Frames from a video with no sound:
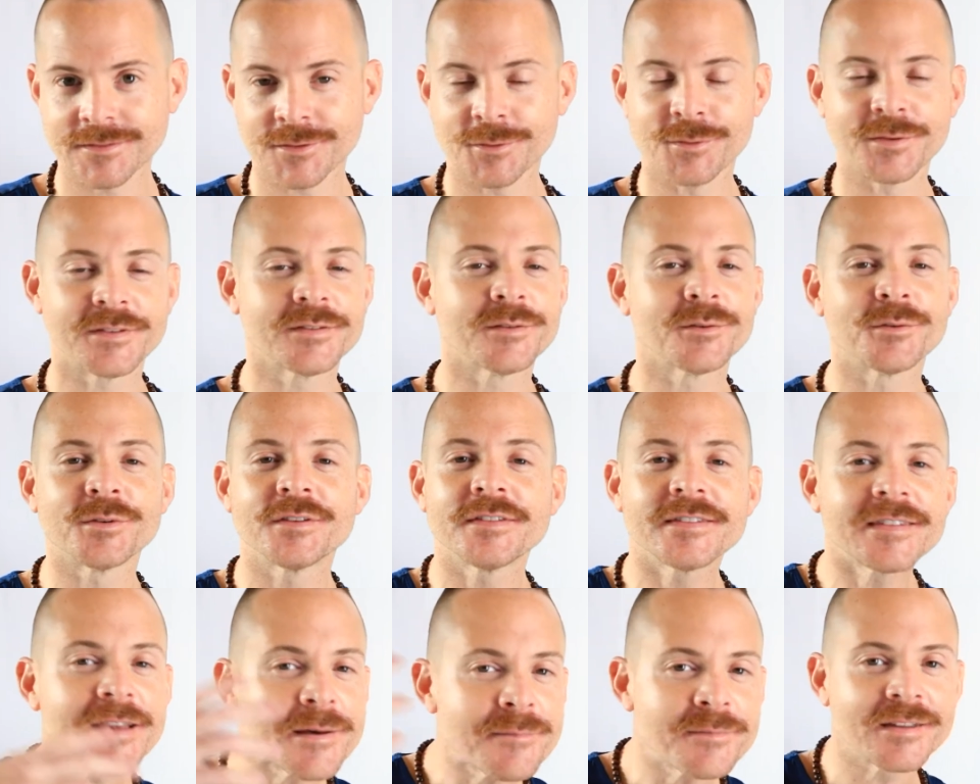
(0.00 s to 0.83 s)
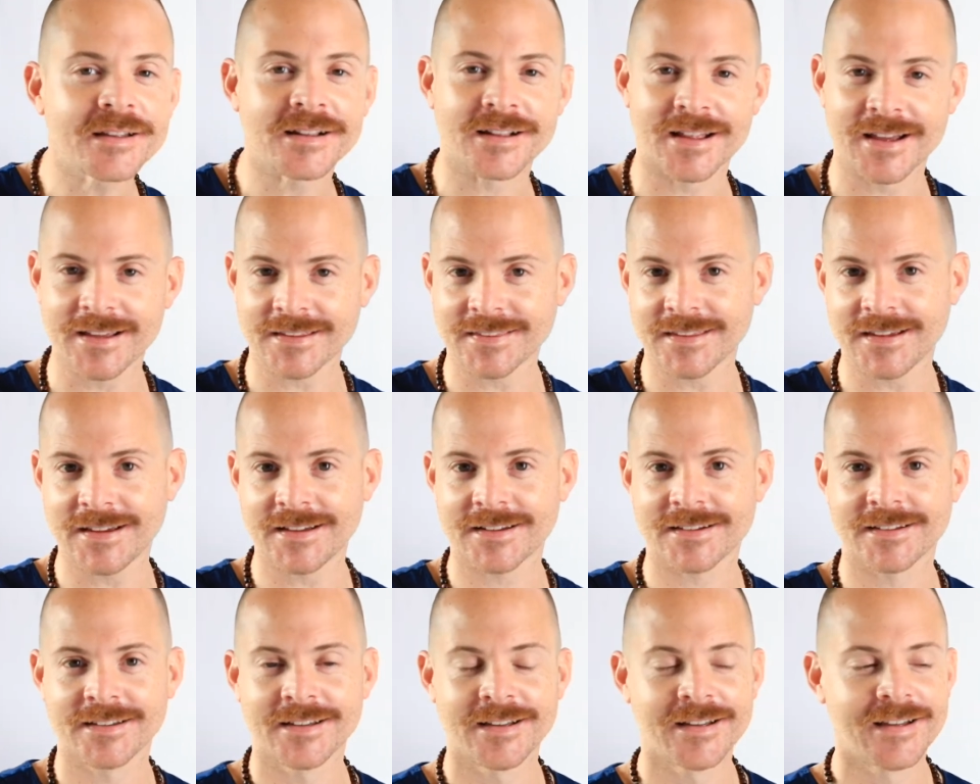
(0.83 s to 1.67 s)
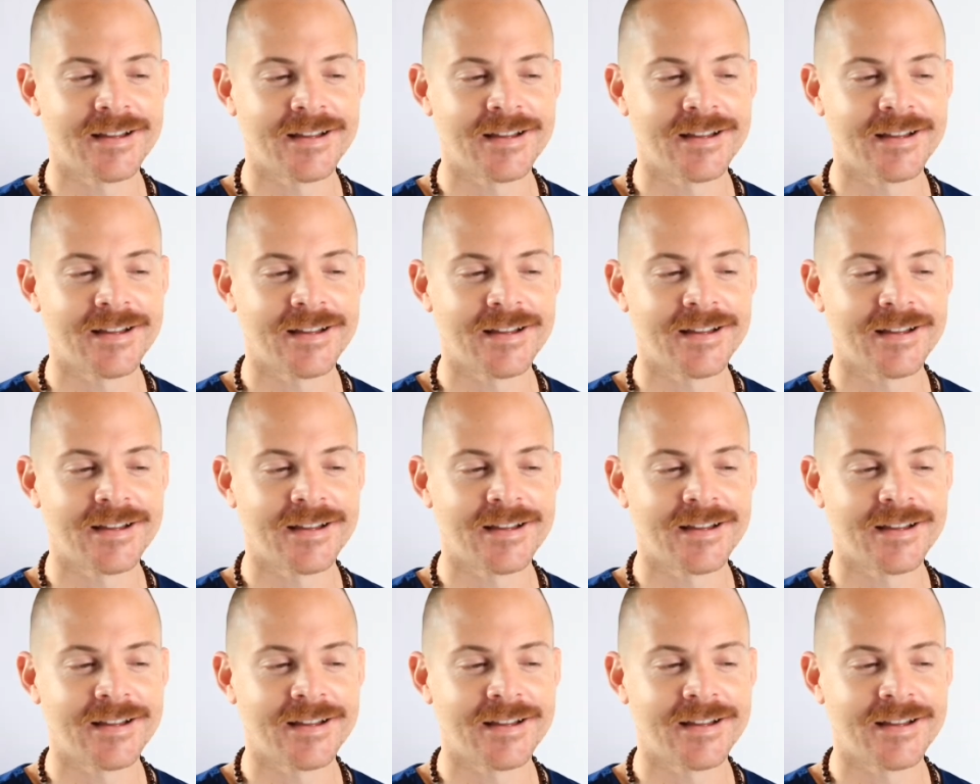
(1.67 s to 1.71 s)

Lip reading: or something like that.